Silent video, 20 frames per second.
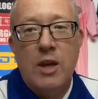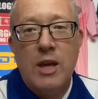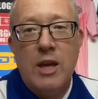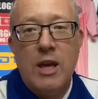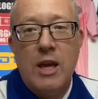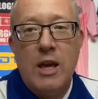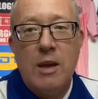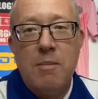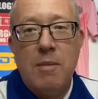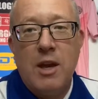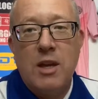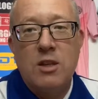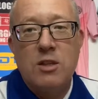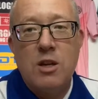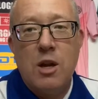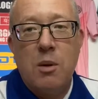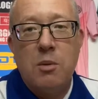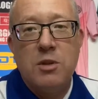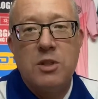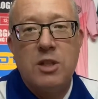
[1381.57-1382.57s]
He makes
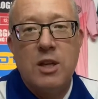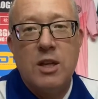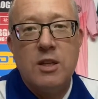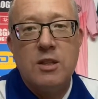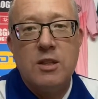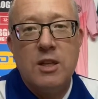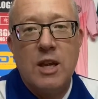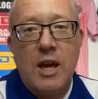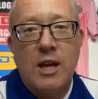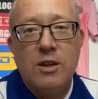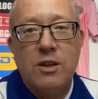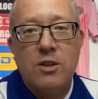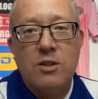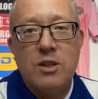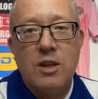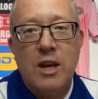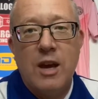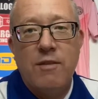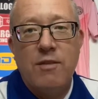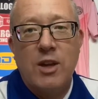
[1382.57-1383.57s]
no assists and
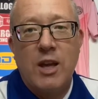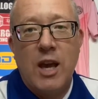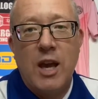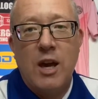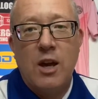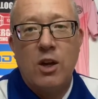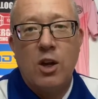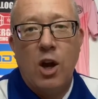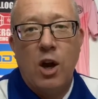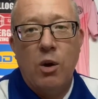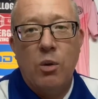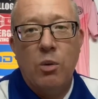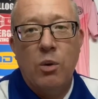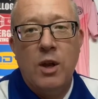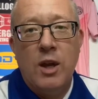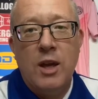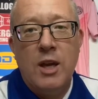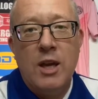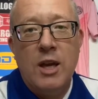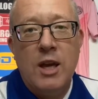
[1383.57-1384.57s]
doesn't ever get a goal.
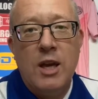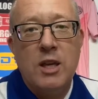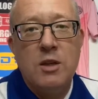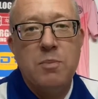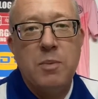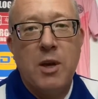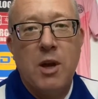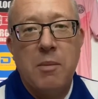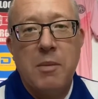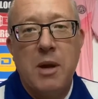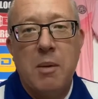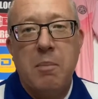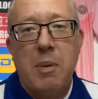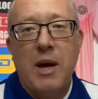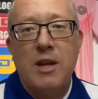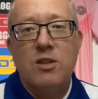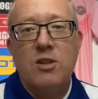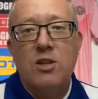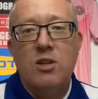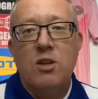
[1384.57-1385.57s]
He is becoming a
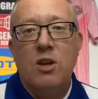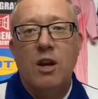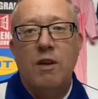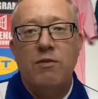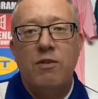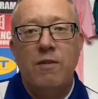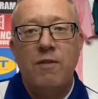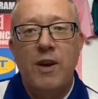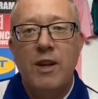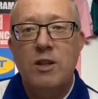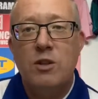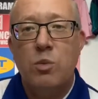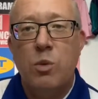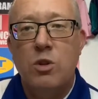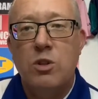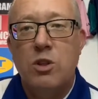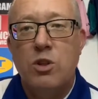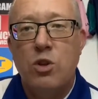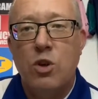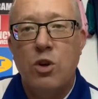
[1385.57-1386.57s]
passenger. If the fans
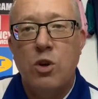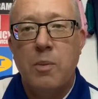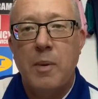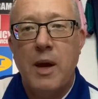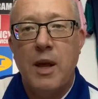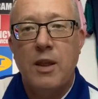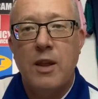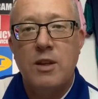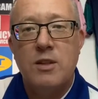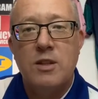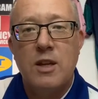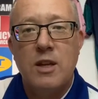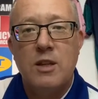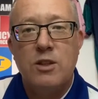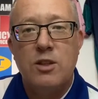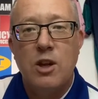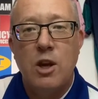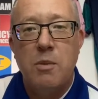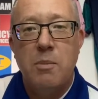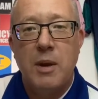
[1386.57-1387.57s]
want to talk about this, then
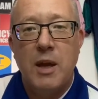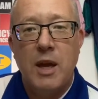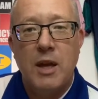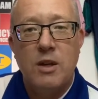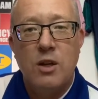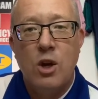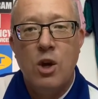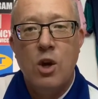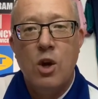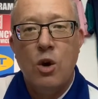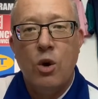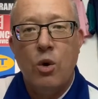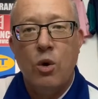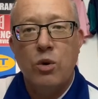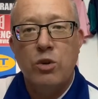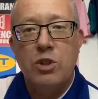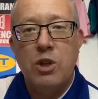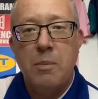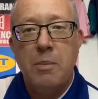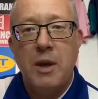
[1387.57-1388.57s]
so be it.
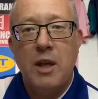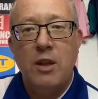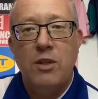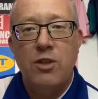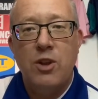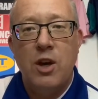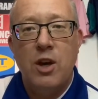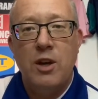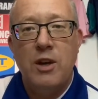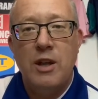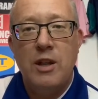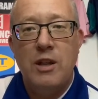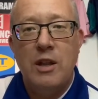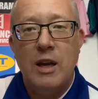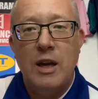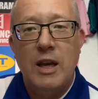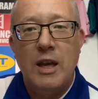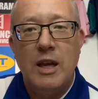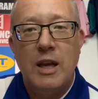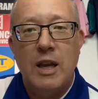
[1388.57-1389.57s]
Also, being third in the
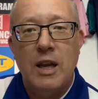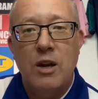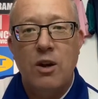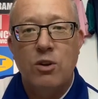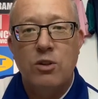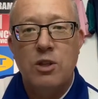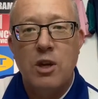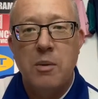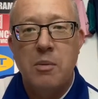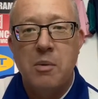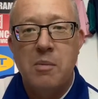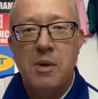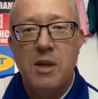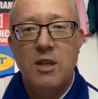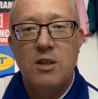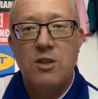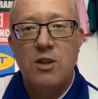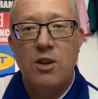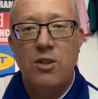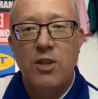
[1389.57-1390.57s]
league in October
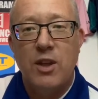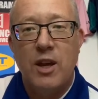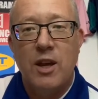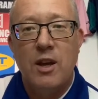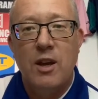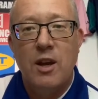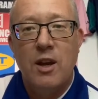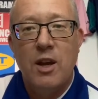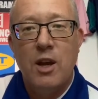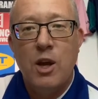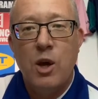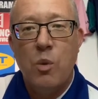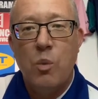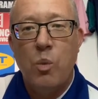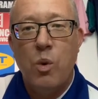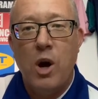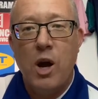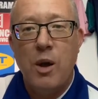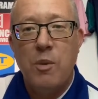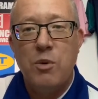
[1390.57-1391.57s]
means nothing.
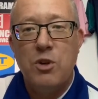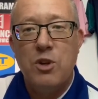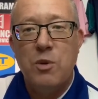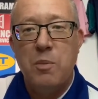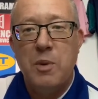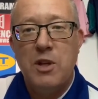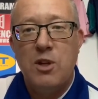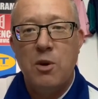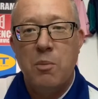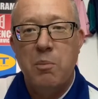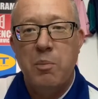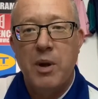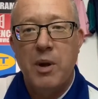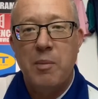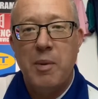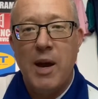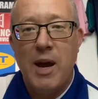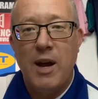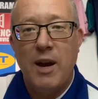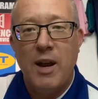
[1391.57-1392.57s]
Why would you be jumping
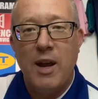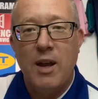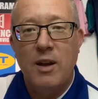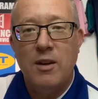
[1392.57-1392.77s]
about it?